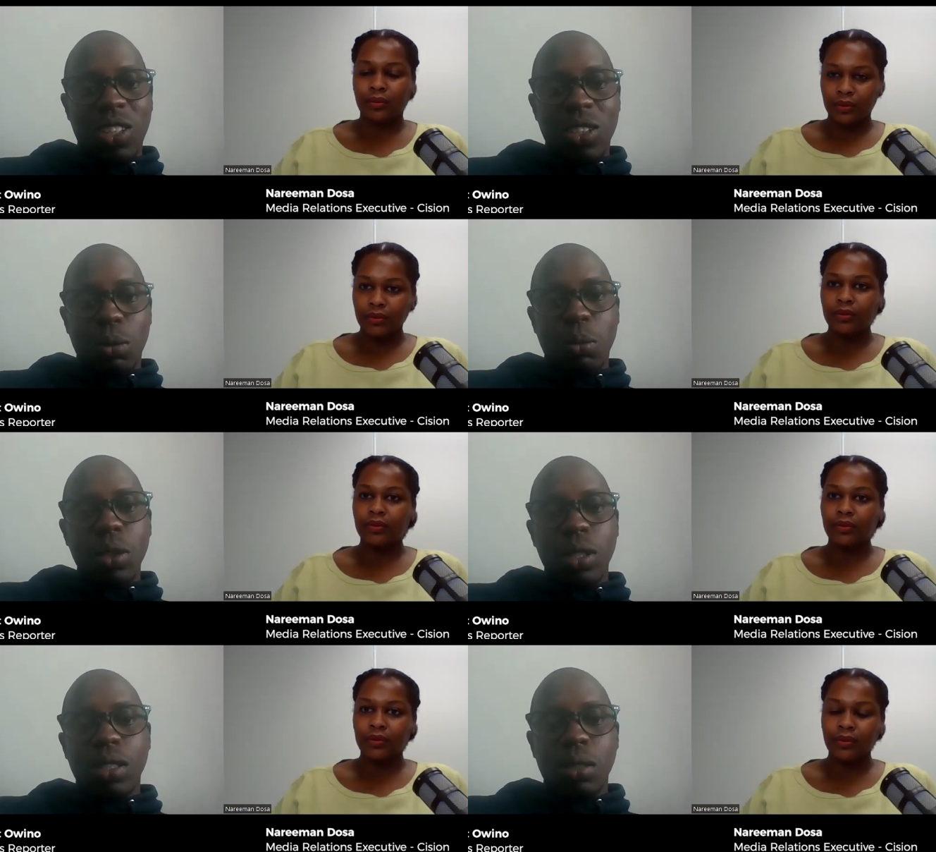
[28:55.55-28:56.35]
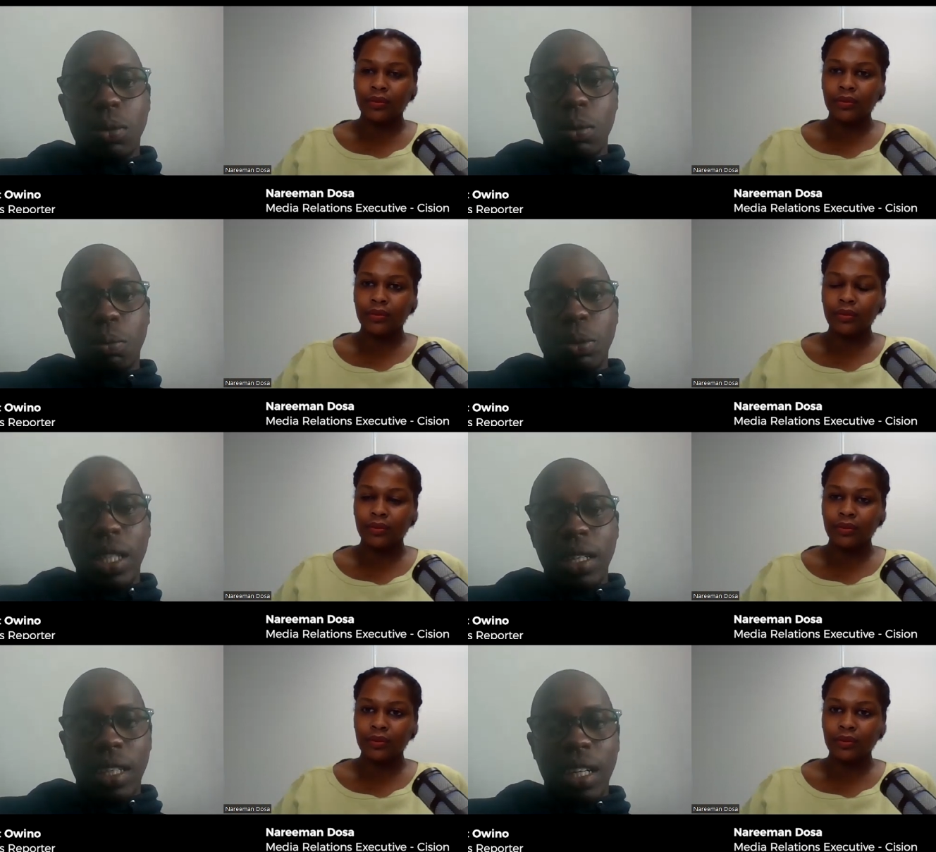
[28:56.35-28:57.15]
Speaker 1: So most
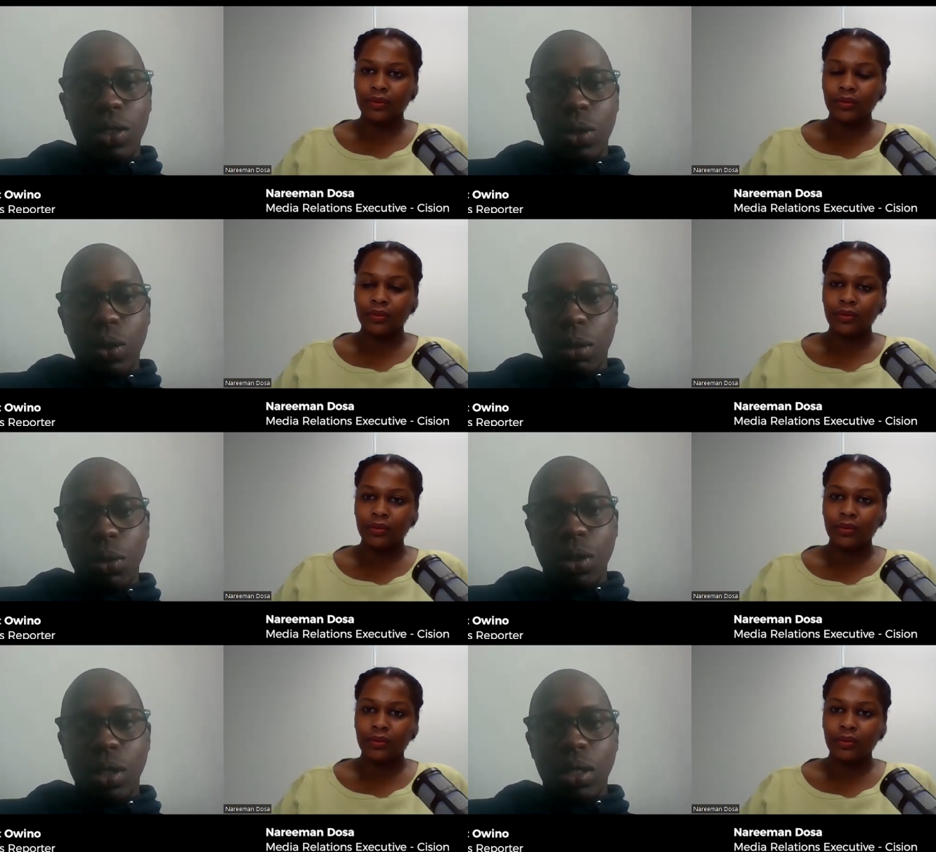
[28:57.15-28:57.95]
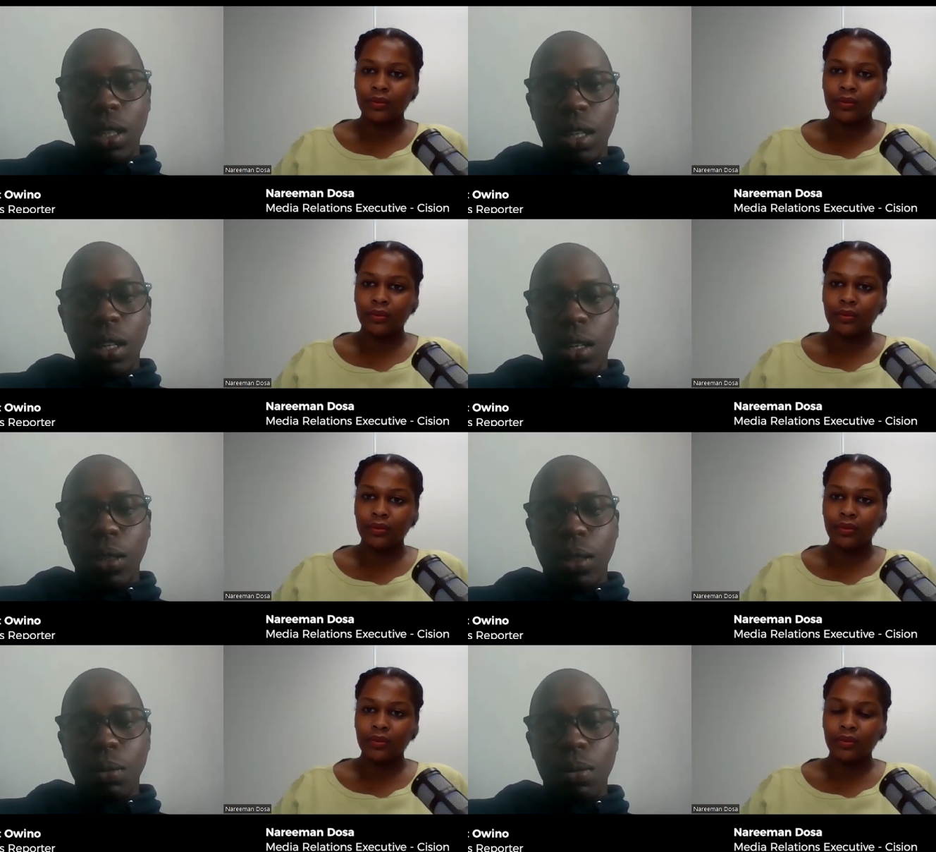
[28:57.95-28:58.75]
PR guys or most uh,